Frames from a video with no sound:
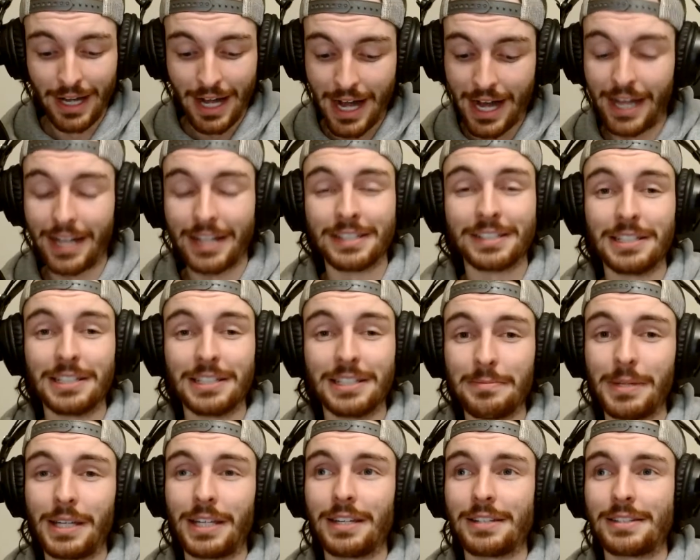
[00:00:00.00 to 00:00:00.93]
honestly,
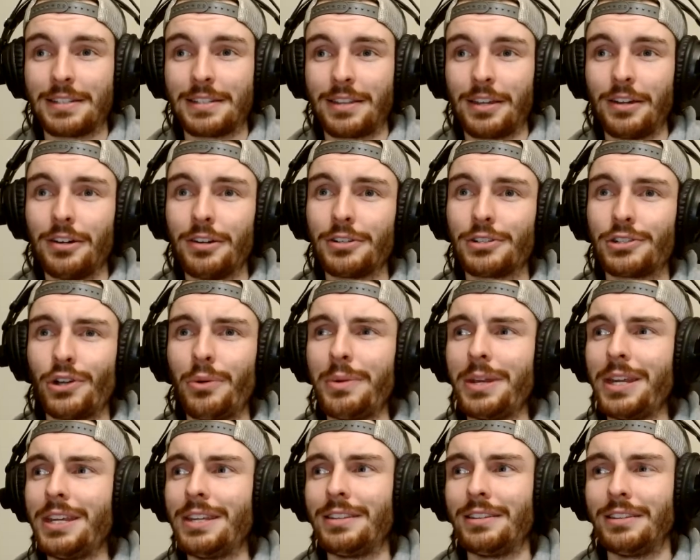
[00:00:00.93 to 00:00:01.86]
because there are so
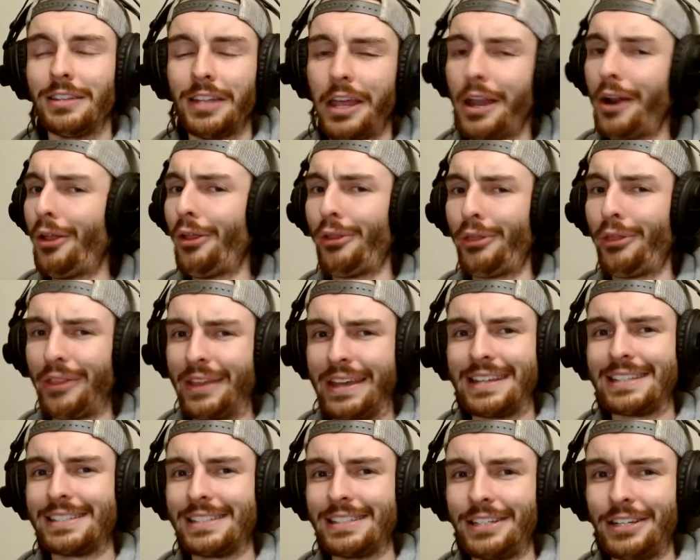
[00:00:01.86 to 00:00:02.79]
many little
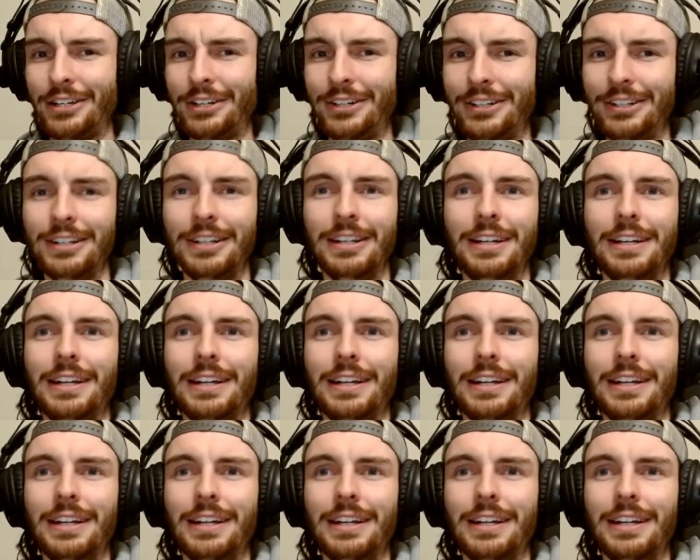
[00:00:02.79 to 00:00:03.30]
things in here